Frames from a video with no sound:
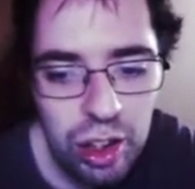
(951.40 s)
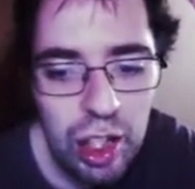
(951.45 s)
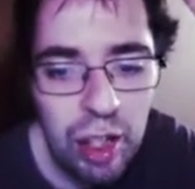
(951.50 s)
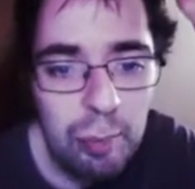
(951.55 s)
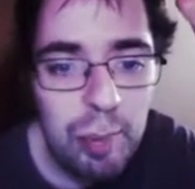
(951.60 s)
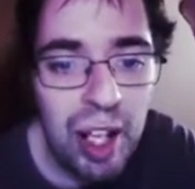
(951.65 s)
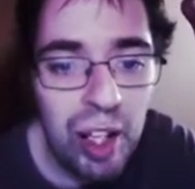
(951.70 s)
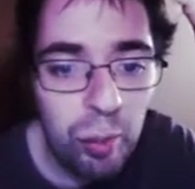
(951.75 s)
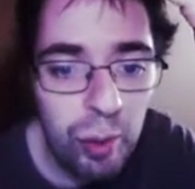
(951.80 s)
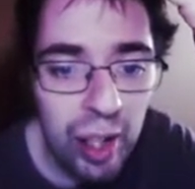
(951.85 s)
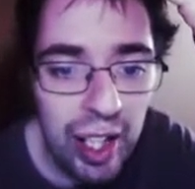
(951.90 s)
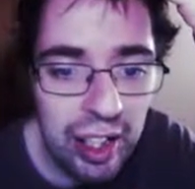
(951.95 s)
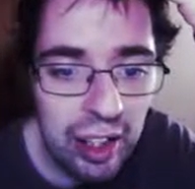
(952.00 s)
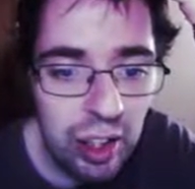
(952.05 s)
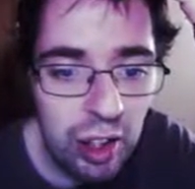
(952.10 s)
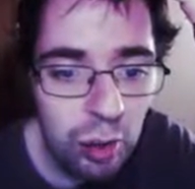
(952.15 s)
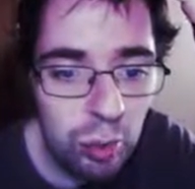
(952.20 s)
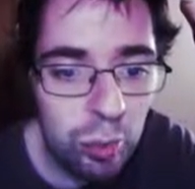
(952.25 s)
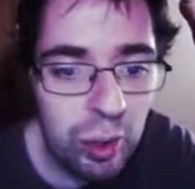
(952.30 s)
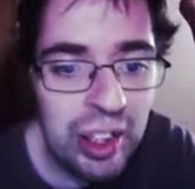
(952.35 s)
By the way,
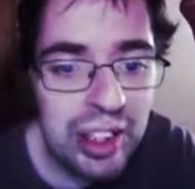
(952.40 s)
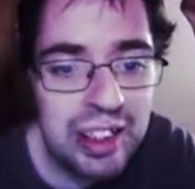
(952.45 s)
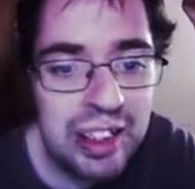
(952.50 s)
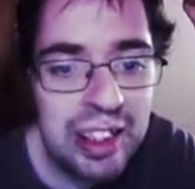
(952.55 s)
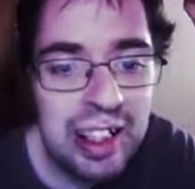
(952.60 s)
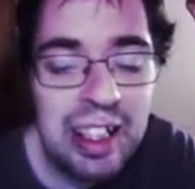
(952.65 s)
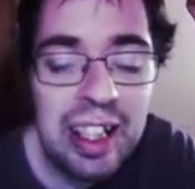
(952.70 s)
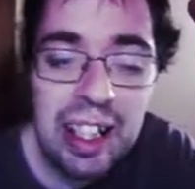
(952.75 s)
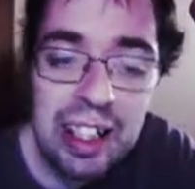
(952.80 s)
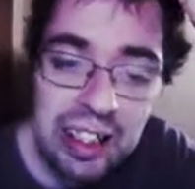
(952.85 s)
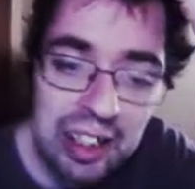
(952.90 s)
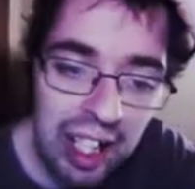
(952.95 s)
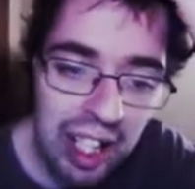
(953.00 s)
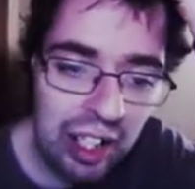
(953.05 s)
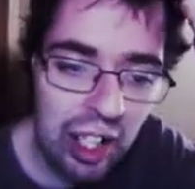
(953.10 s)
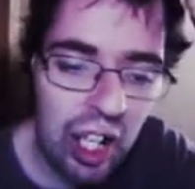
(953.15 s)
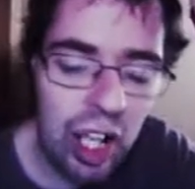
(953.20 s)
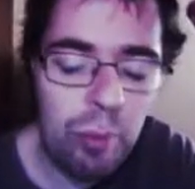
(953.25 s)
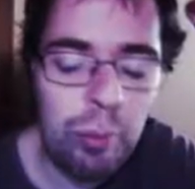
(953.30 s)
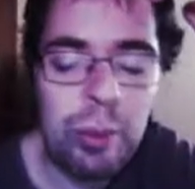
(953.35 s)
we're going to see this a
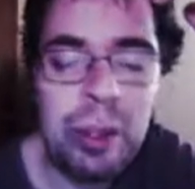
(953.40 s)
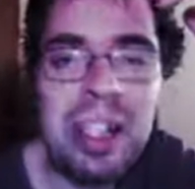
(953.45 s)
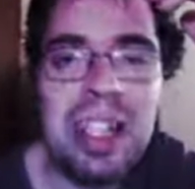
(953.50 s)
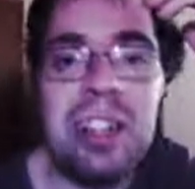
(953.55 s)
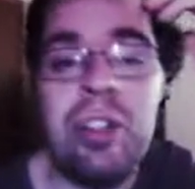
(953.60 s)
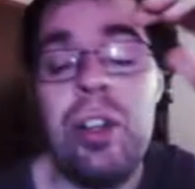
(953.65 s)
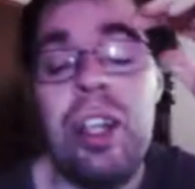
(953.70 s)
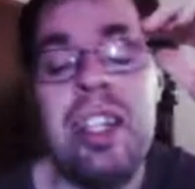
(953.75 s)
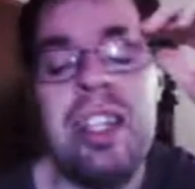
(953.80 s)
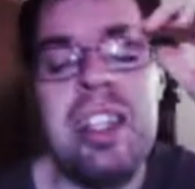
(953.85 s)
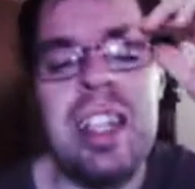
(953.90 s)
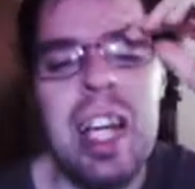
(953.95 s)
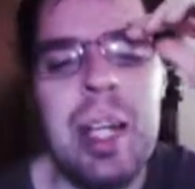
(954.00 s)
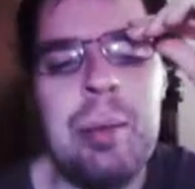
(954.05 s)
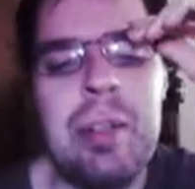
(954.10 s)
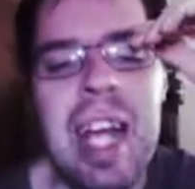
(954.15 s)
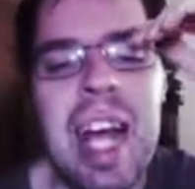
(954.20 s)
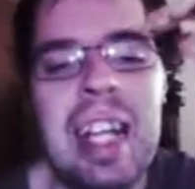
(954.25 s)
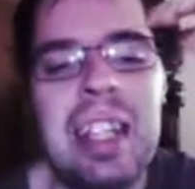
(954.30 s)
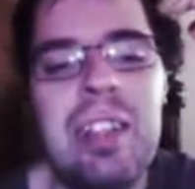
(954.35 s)
lot when we get into
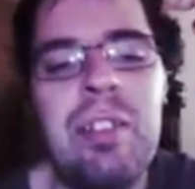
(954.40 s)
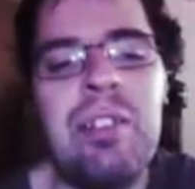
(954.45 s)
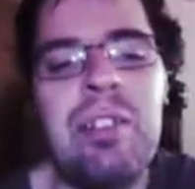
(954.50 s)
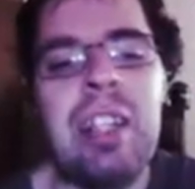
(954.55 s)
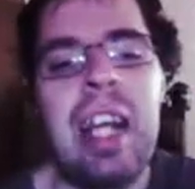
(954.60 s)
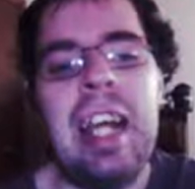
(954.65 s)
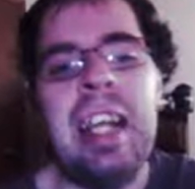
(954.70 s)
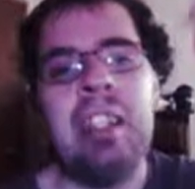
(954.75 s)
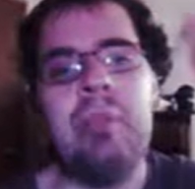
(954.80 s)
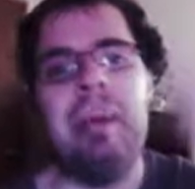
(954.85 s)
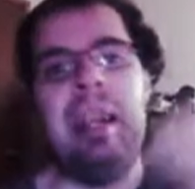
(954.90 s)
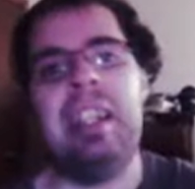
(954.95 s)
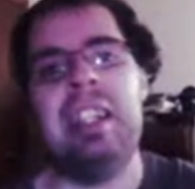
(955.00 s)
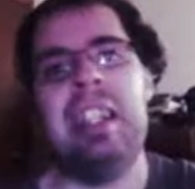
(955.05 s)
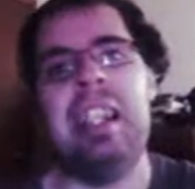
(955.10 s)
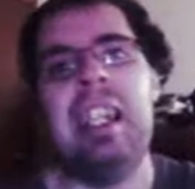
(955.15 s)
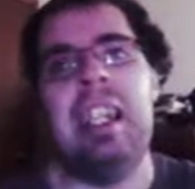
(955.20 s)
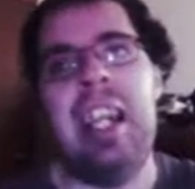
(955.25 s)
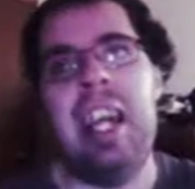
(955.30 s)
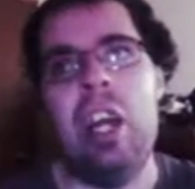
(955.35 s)
enzymes. Active site is
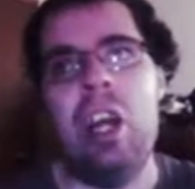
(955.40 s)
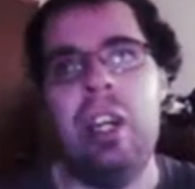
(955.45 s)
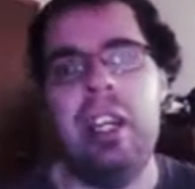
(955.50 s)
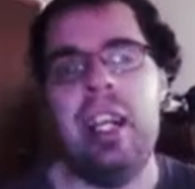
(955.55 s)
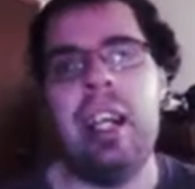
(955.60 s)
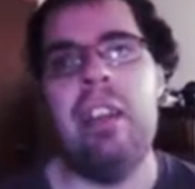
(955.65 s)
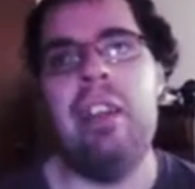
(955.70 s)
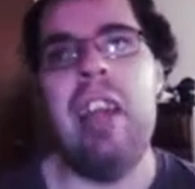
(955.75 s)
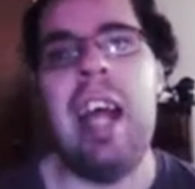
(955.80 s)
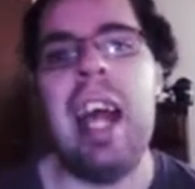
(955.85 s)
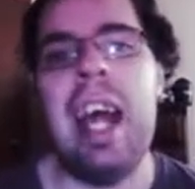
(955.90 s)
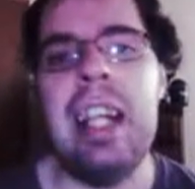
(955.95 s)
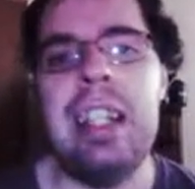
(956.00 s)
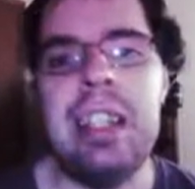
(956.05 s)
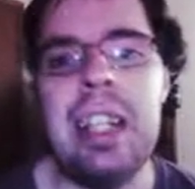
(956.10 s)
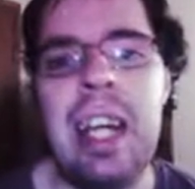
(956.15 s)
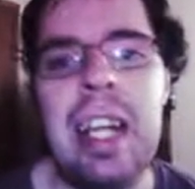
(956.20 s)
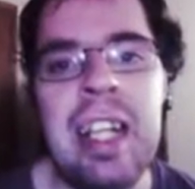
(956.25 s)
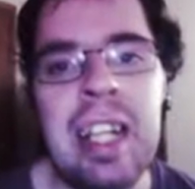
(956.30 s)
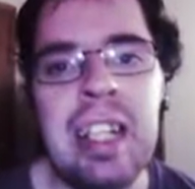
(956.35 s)
basically an area that
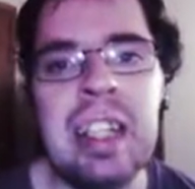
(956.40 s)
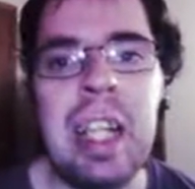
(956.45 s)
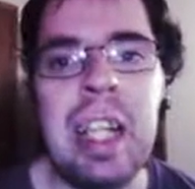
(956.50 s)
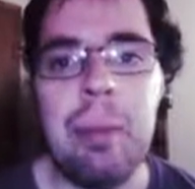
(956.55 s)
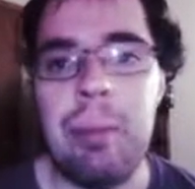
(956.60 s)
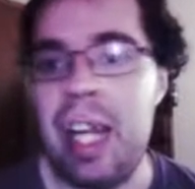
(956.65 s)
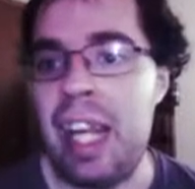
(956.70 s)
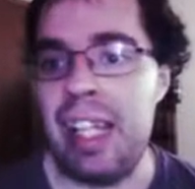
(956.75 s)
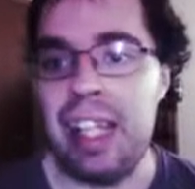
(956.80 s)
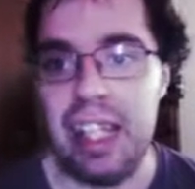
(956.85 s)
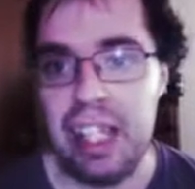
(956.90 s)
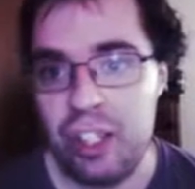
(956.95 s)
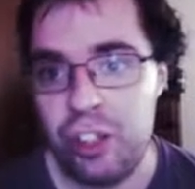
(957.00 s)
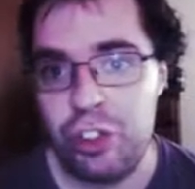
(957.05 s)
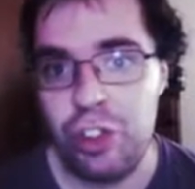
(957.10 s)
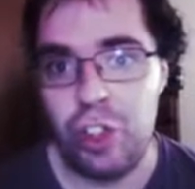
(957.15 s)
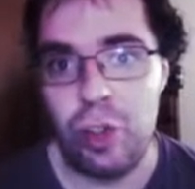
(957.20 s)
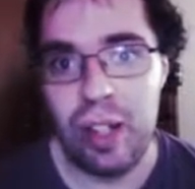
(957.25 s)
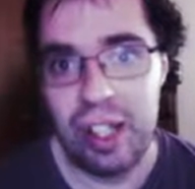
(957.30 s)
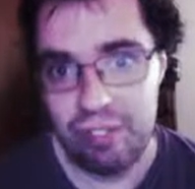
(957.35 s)
an enzyme can get
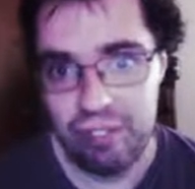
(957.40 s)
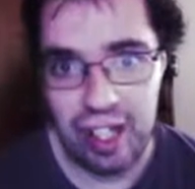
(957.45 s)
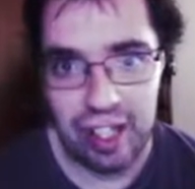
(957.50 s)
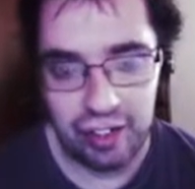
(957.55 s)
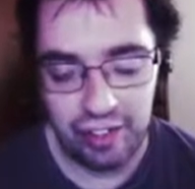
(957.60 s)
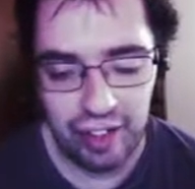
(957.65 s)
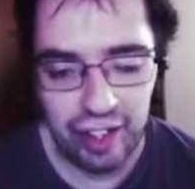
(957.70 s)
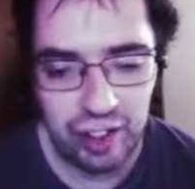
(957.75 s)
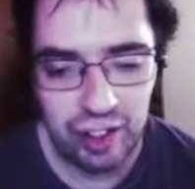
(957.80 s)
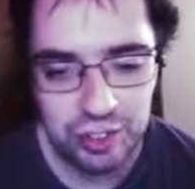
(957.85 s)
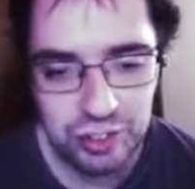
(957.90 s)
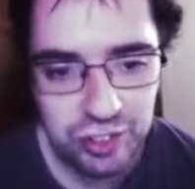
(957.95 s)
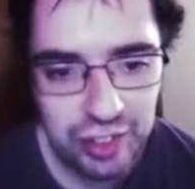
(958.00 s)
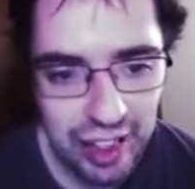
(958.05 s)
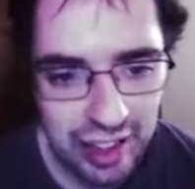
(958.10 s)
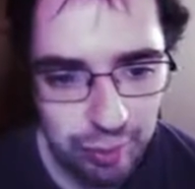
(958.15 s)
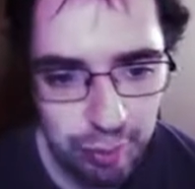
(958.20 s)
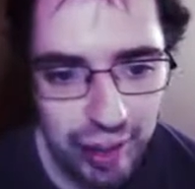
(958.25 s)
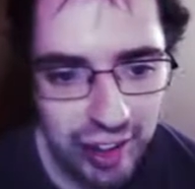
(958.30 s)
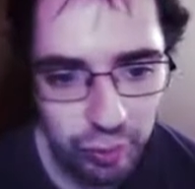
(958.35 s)
into and affect things.
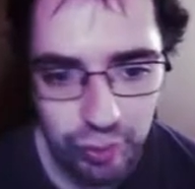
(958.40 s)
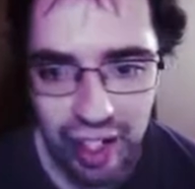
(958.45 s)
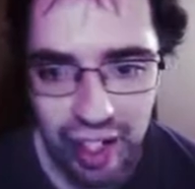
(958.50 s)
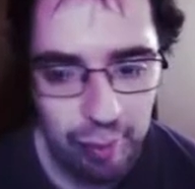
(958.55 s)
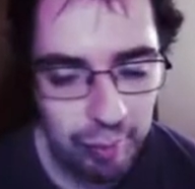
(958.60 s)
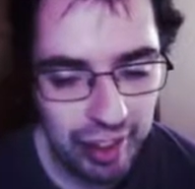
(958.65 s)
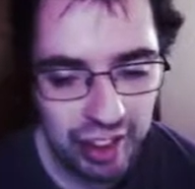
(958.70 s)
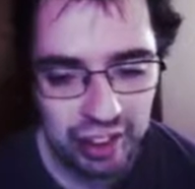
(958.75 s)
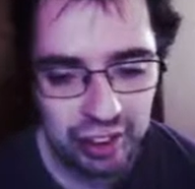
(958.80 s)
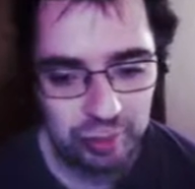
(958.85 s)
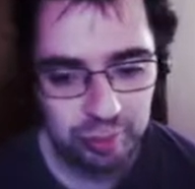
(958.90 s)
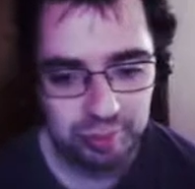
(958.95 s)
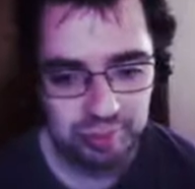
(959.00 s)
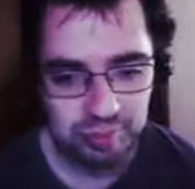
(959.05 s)
That's basically what that means.